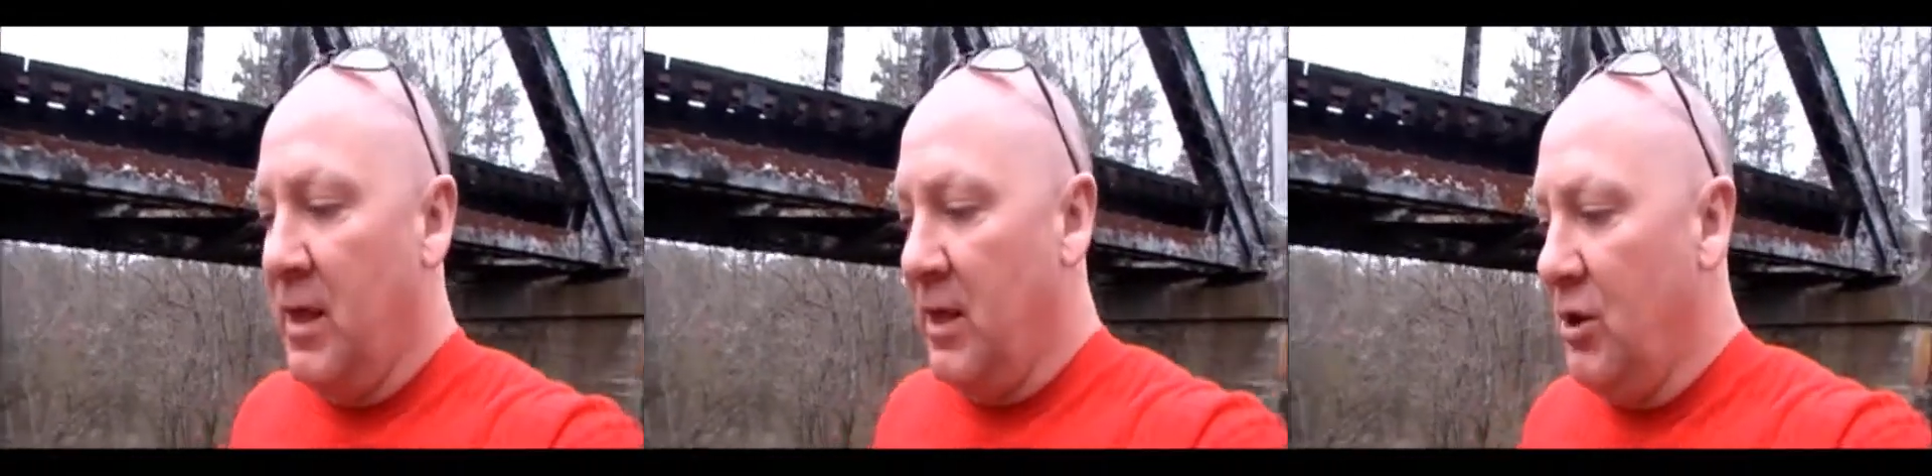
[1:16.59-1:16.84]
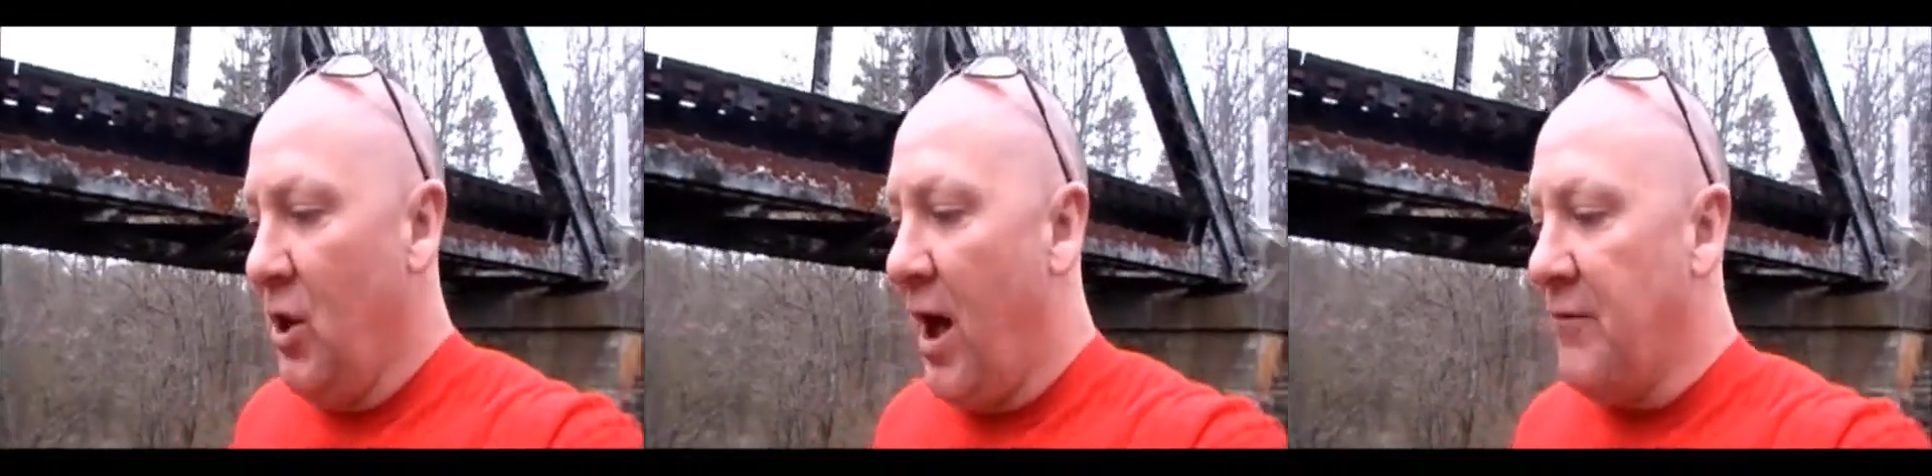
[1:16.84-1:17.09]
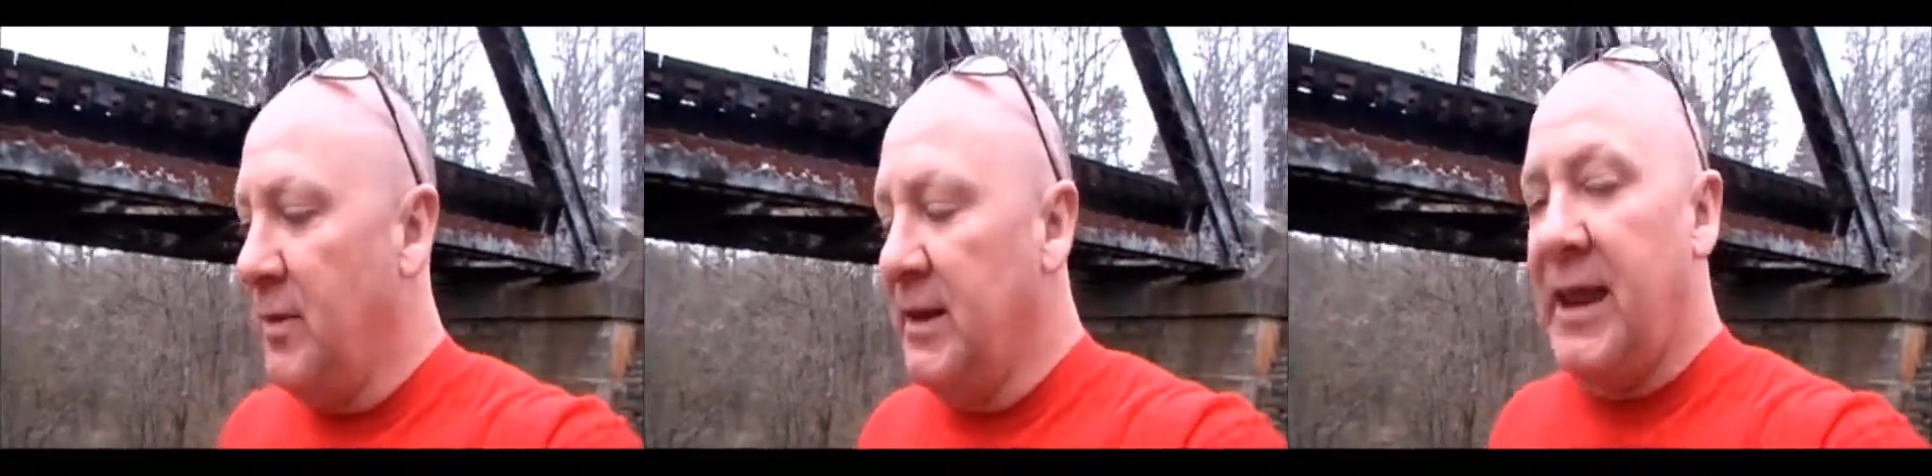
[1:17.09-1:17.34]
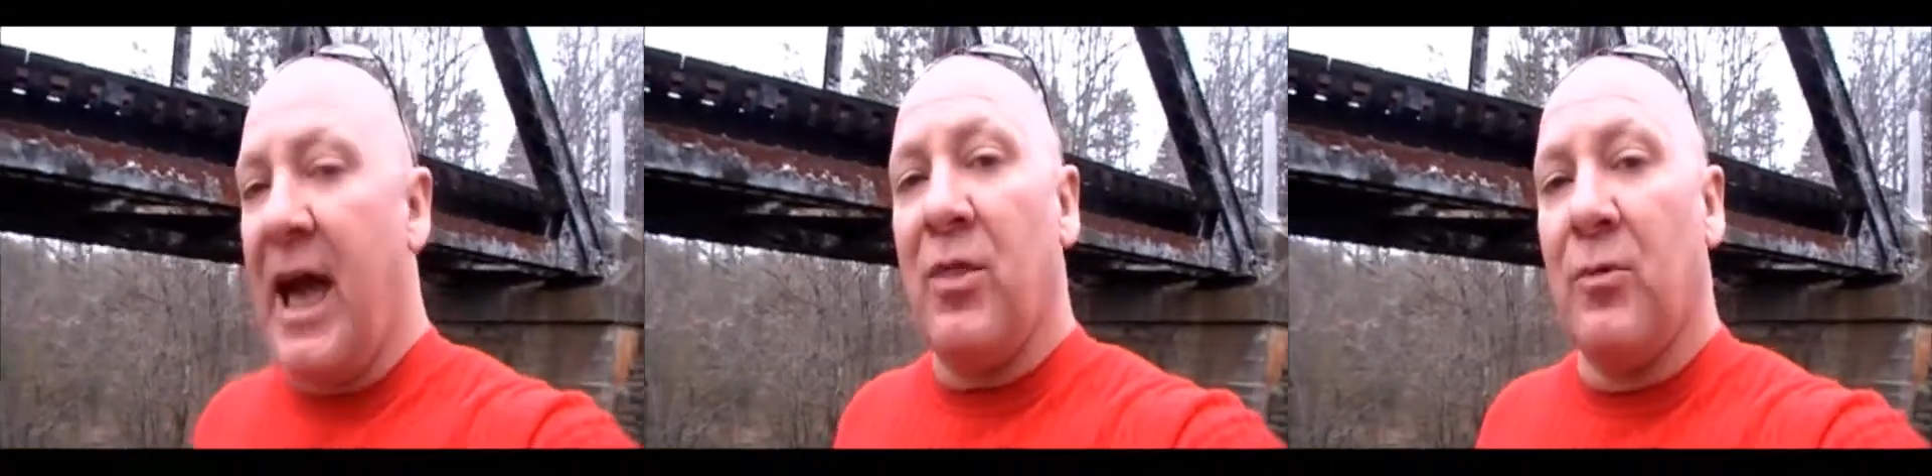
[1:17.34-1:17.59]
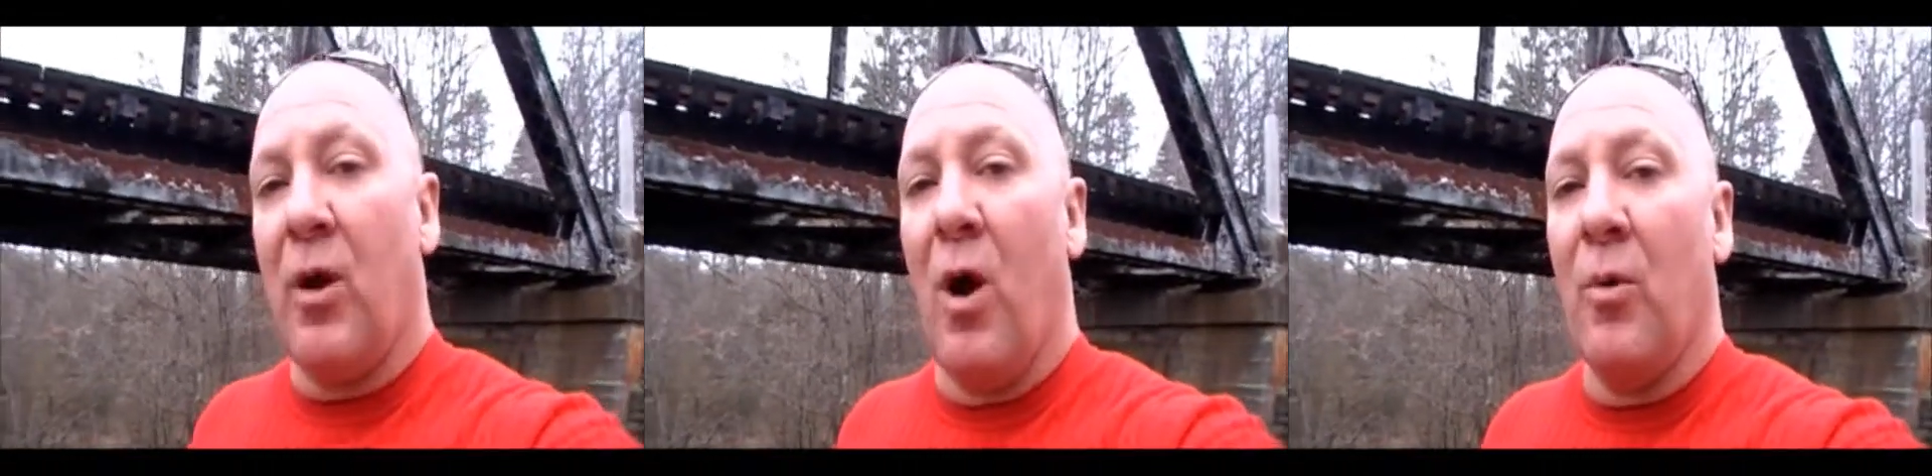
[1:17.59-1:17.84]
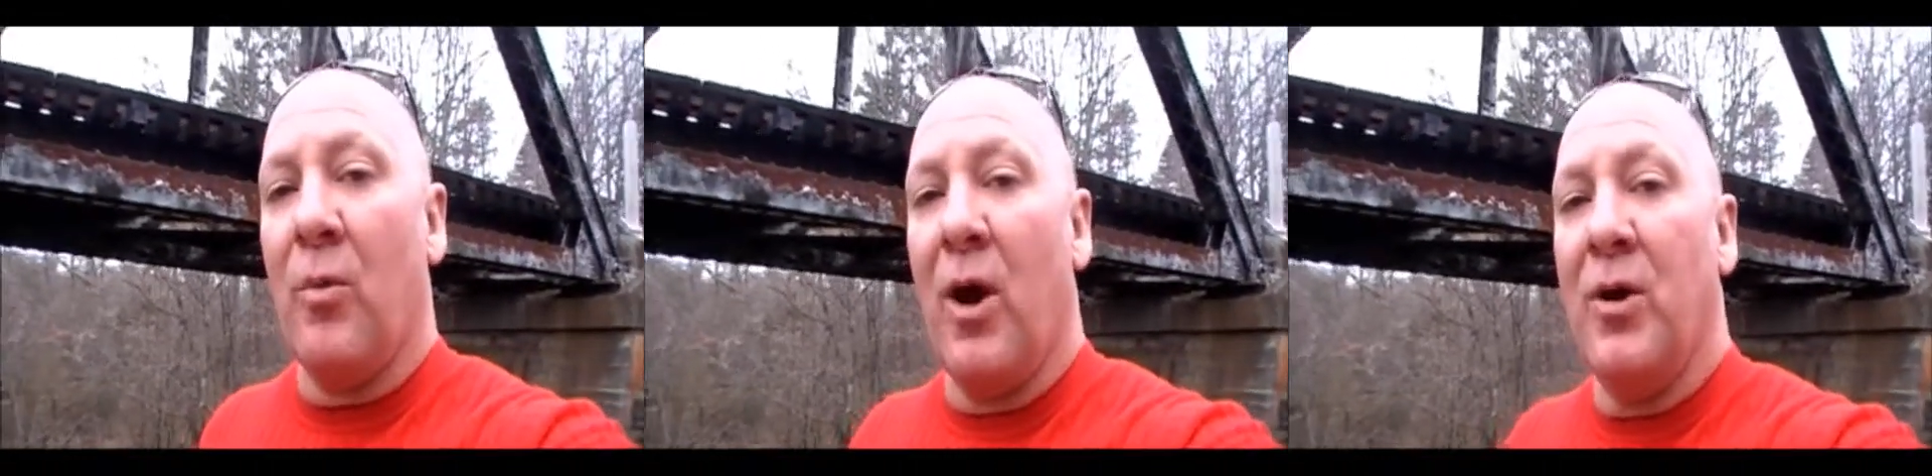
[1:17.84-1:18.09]
You know, I've been down the
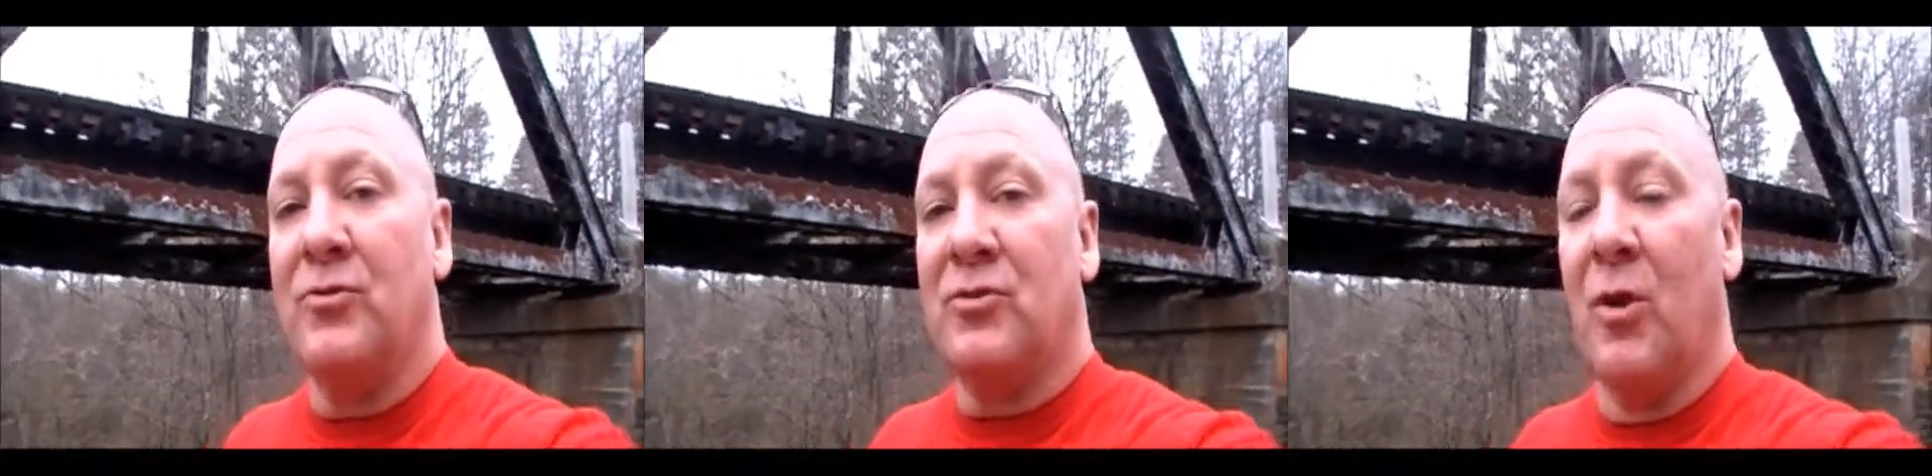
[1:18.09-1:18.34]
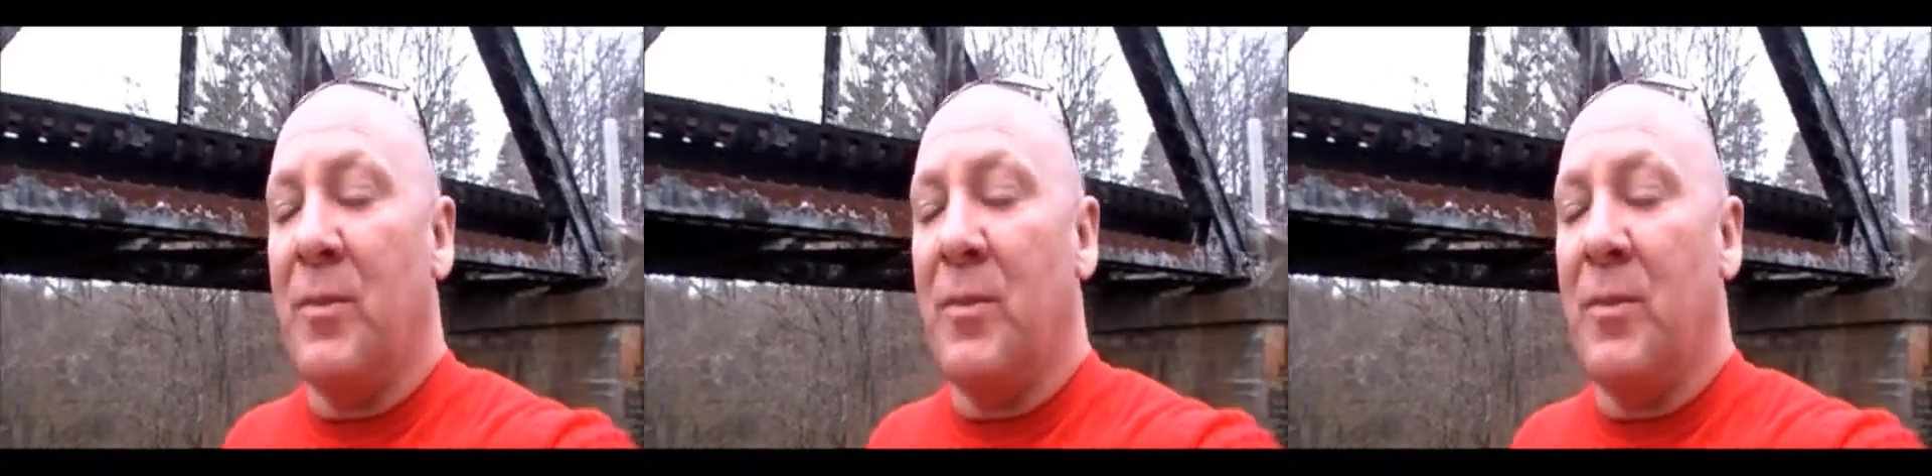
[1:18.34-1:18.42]
wrong road so